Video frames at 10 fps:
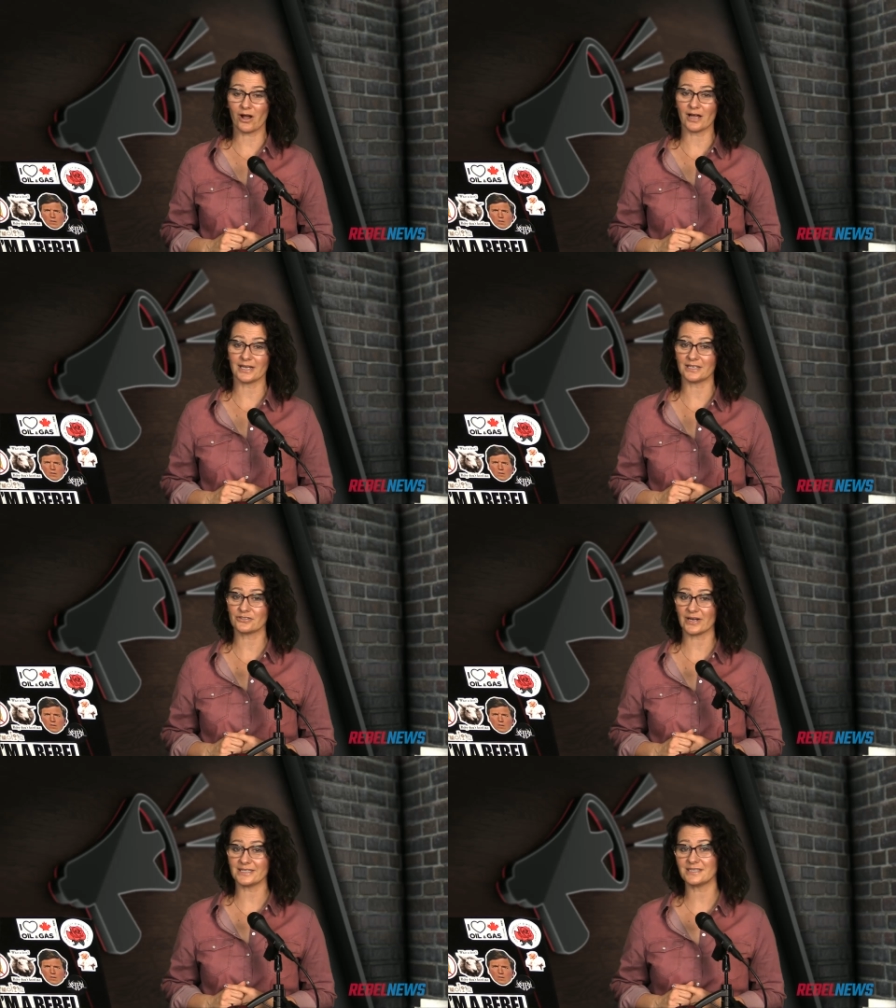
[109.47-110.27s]
Rod and
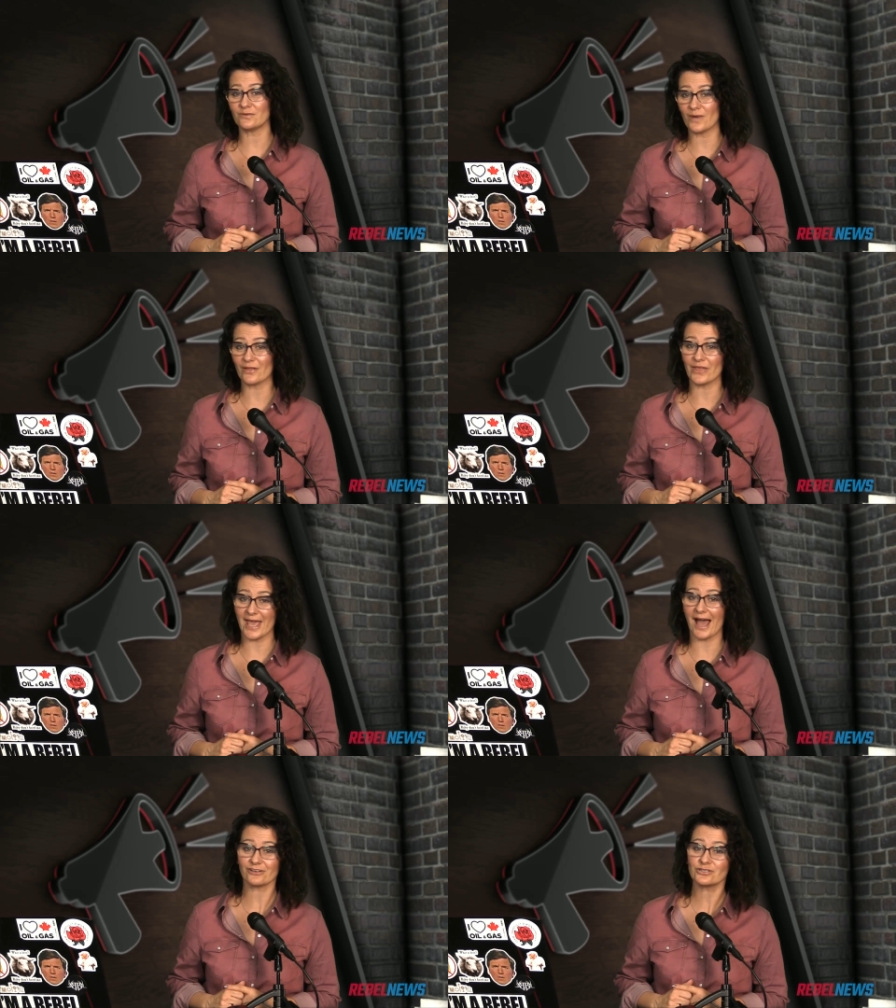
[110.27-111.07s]
Tracey, well, they
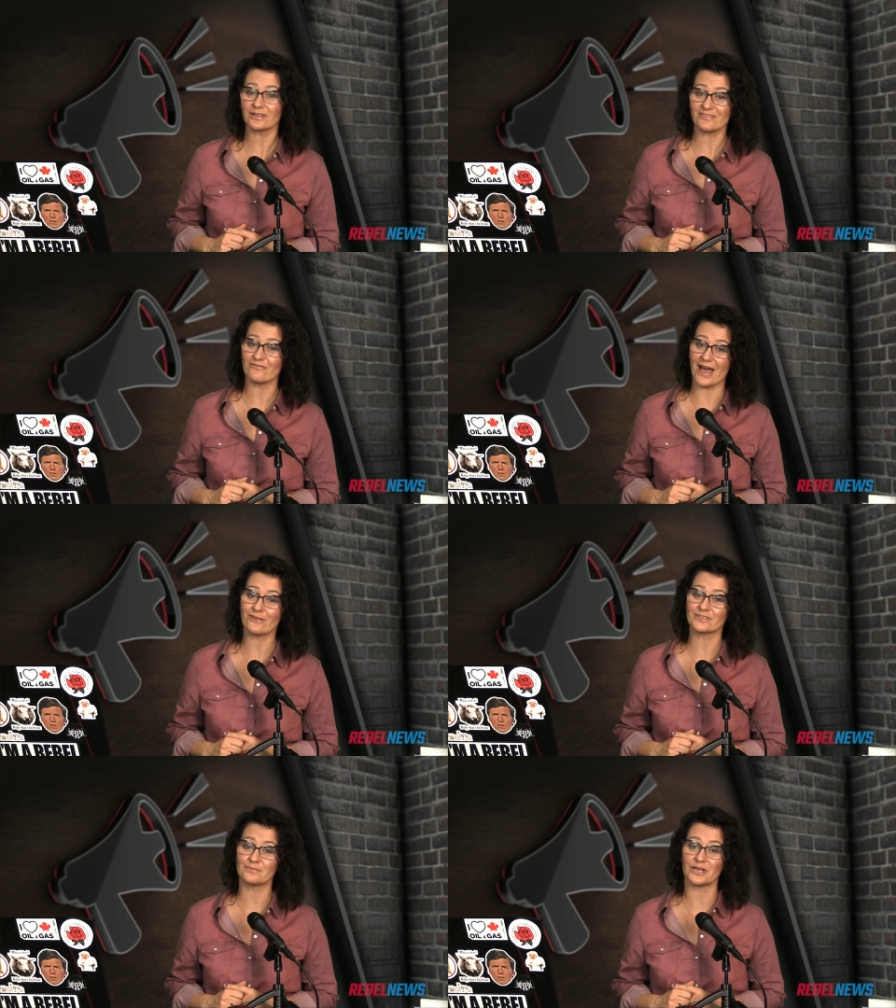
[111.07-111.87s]
actually
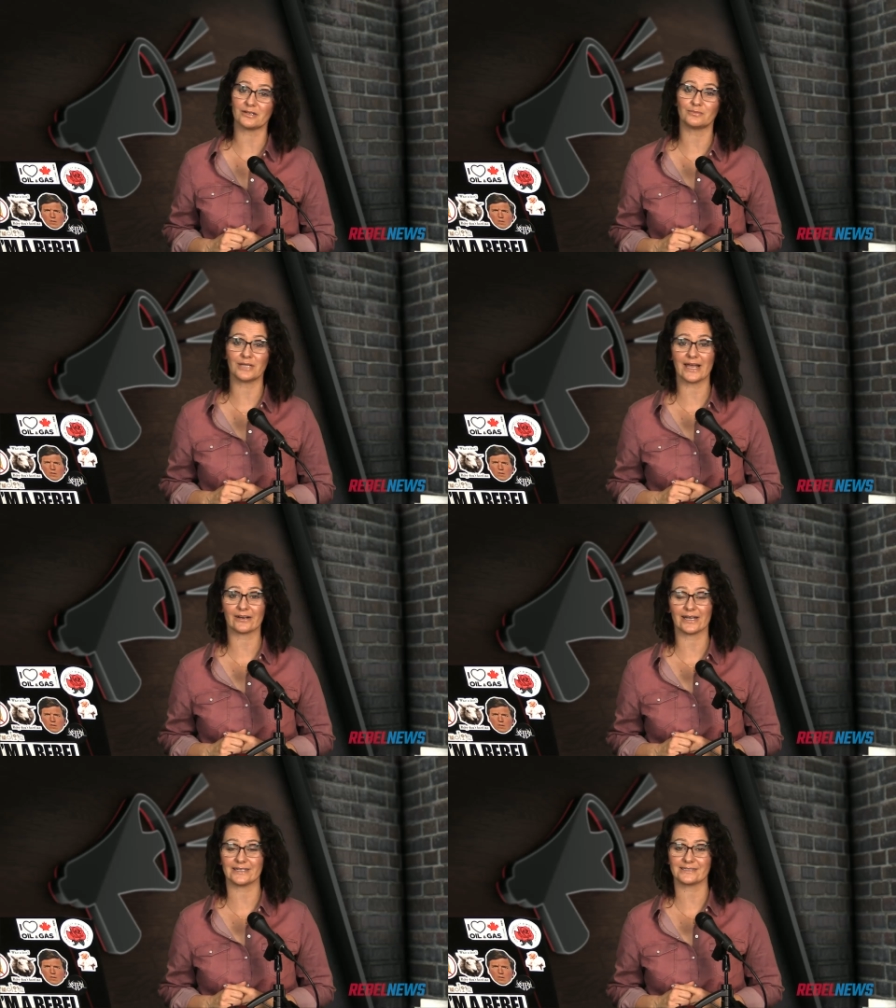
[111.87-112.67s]
found Bill Blair at